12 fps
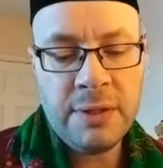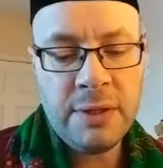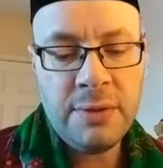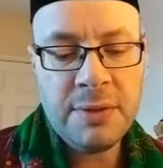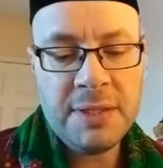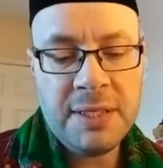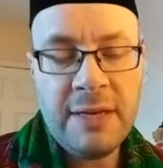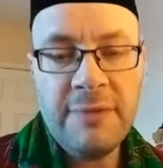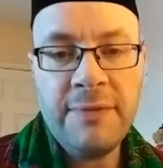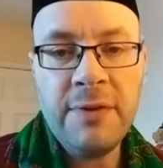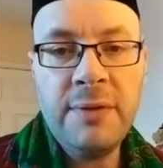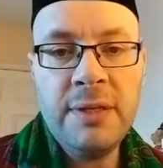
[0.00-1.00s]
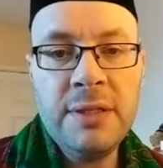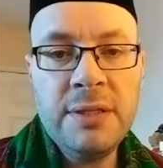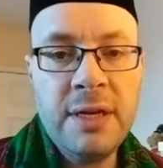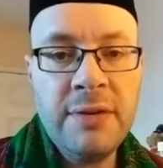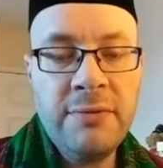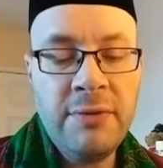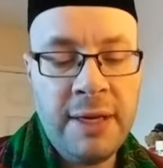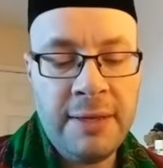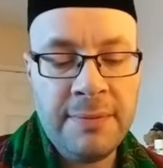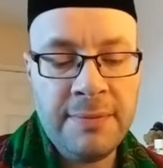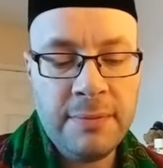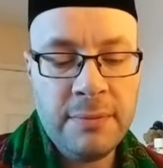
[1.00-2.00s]
who seek foliage and
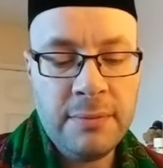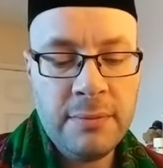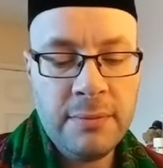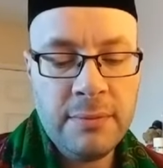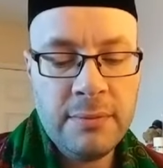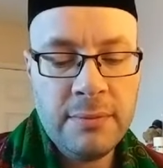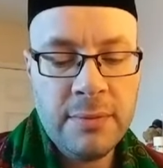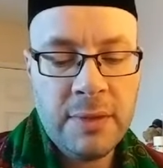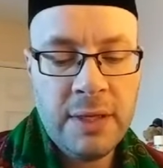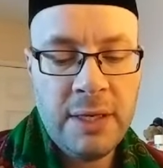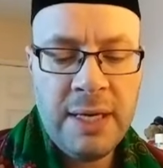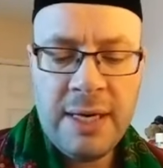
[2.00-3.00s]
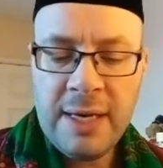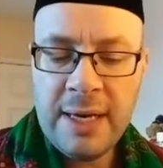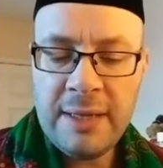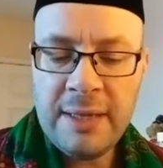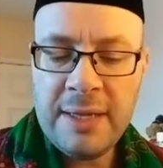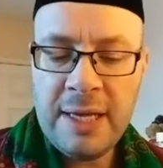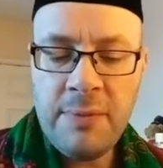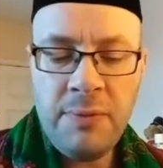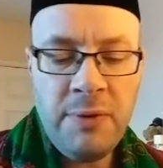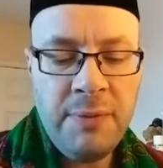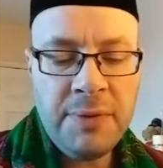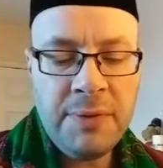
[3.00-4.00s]
rain, and
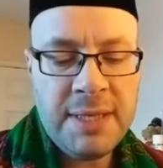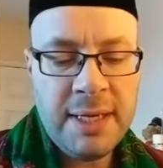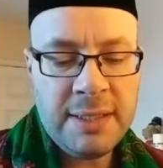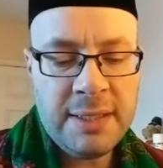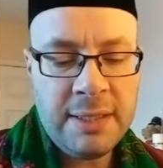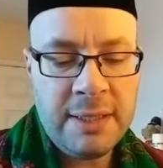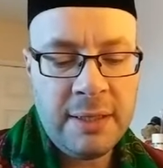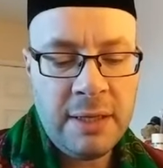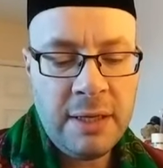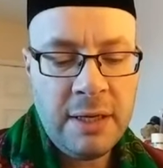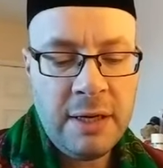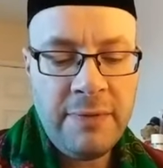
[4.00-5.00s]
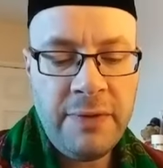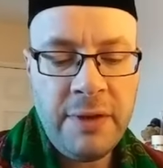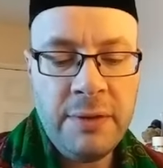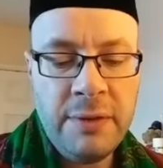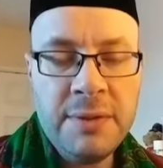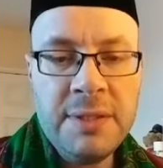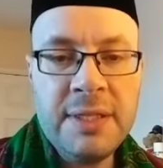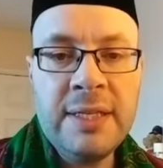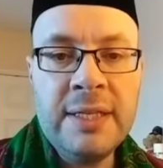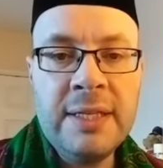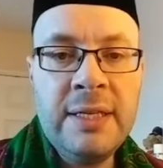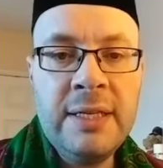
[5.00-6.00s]
neighbouring protector of those in
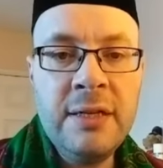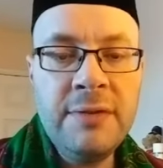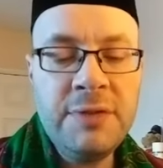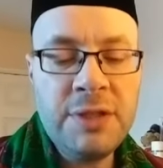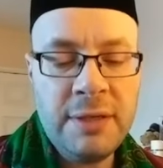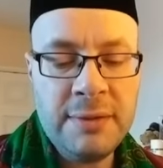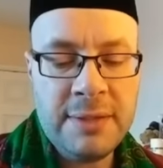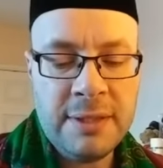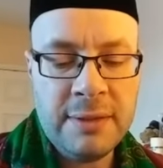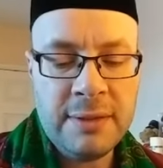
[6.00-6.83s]
need of shelter,